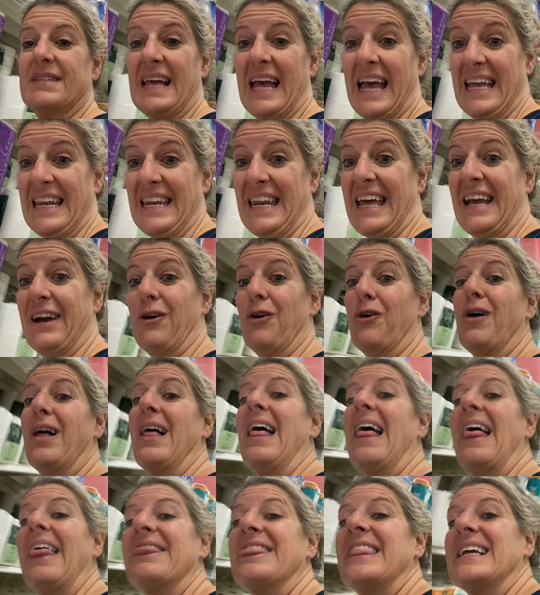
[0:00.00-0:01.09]
And now,
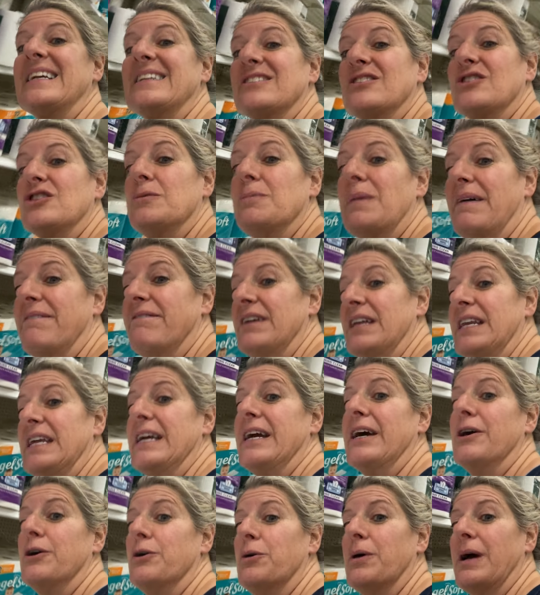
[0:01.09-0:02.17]
thanks to my
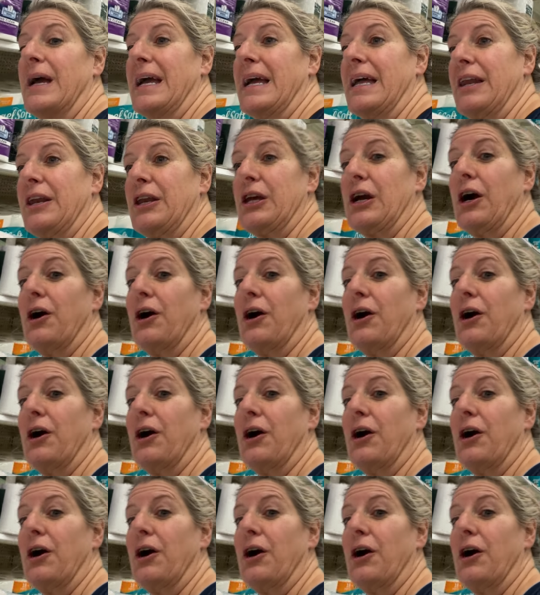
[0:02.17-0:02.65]
video and